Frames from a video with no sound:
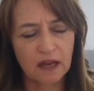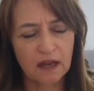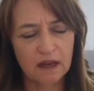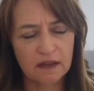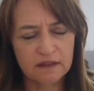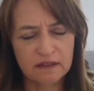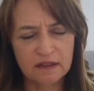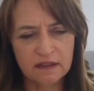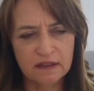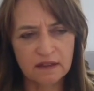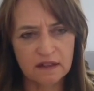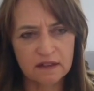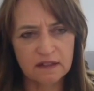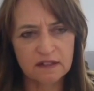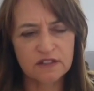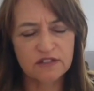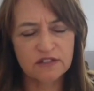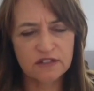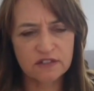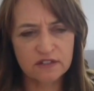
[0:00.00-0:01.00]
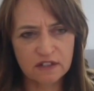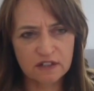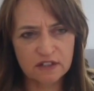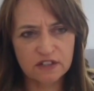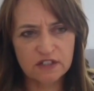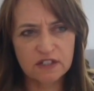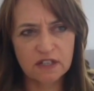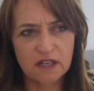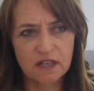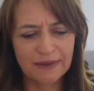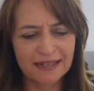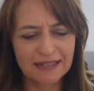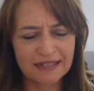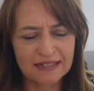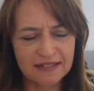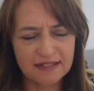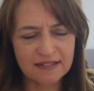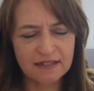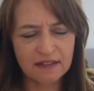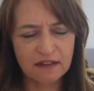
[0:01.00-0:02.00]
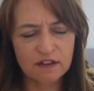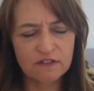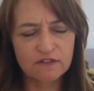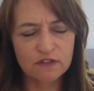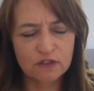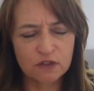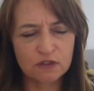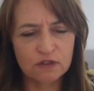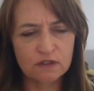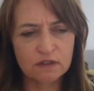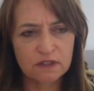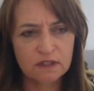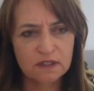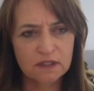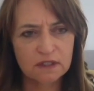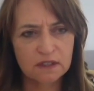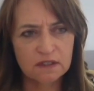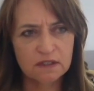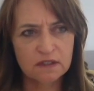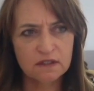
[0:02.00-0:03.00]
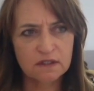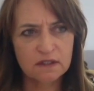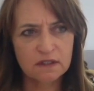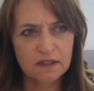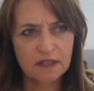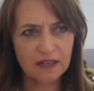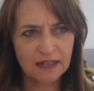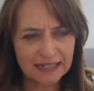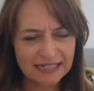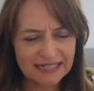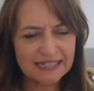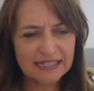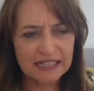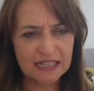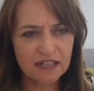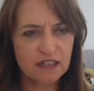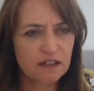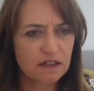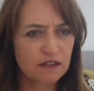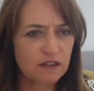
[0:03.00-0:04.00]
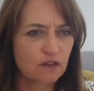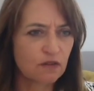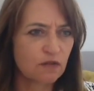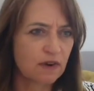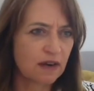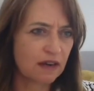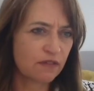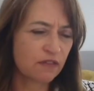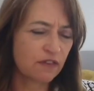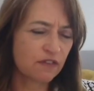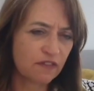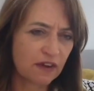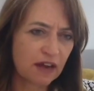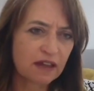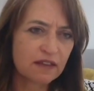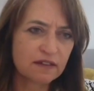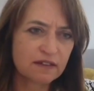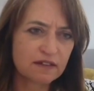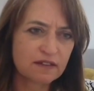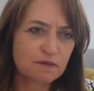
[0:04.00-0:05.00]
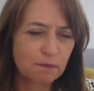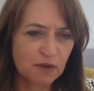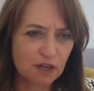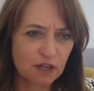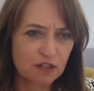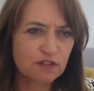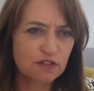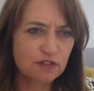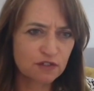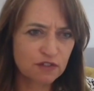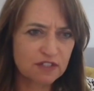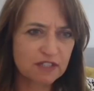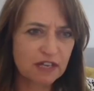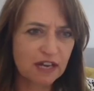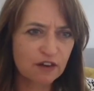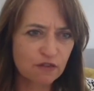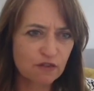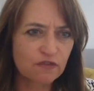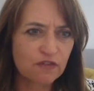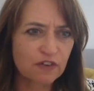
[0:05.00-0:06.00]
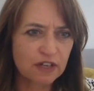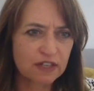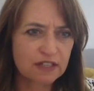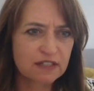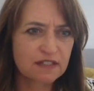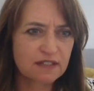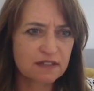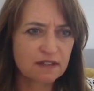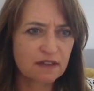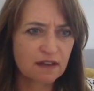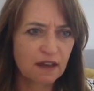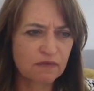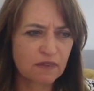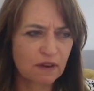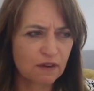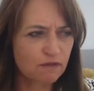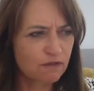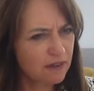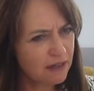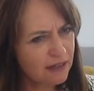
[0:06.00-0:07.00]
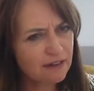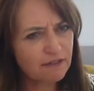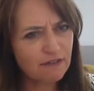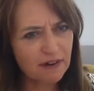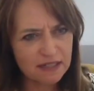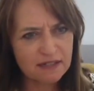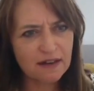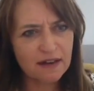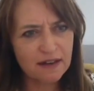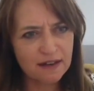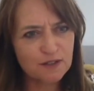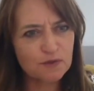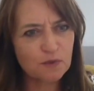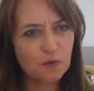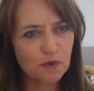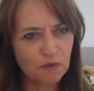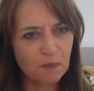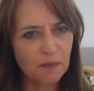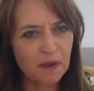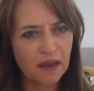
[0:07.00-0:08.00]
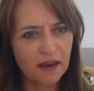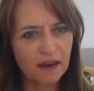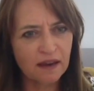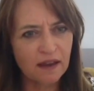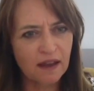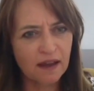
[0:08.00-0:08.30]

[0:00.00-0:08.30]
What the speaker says: I think that is such an insightful idea around the fact that it's marginal sacrifice. That really resonates with me.